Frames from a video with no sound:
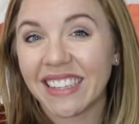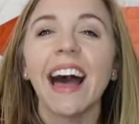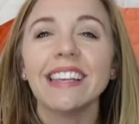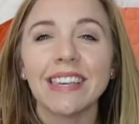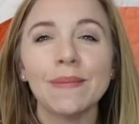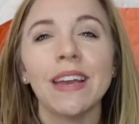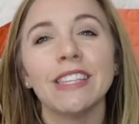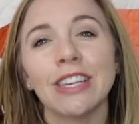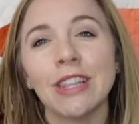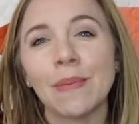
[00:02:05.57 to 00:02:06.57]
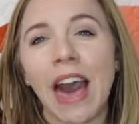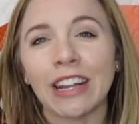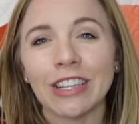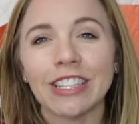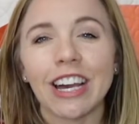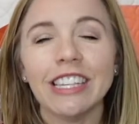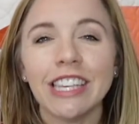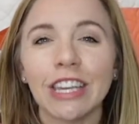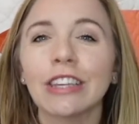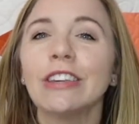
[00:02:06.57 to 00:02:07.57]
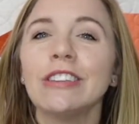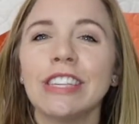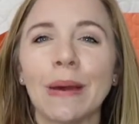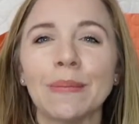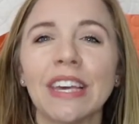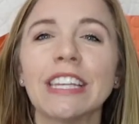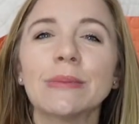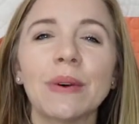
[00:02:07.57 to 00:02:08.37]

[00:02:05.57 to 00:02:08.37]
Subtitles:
As I mentioned, the pattern does include templates,